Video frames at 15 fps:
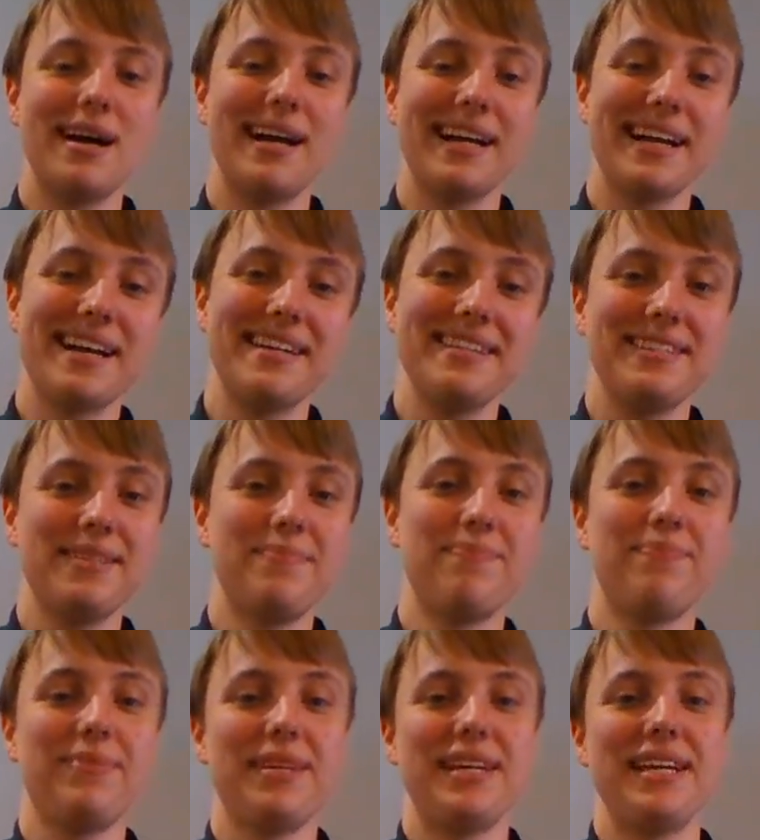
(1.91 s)
Hi guys,
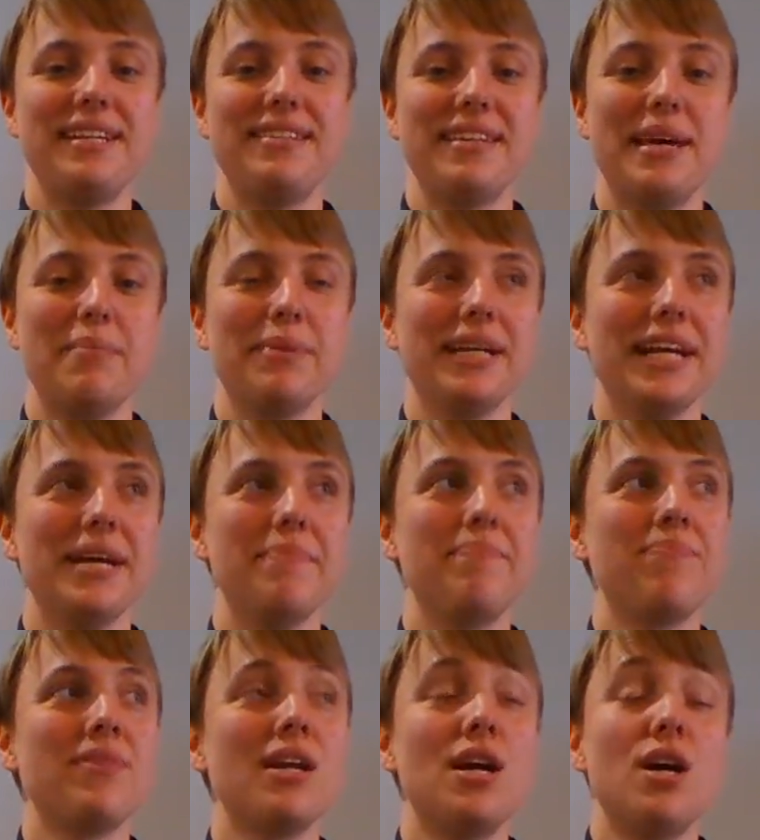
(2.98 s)
it's him again.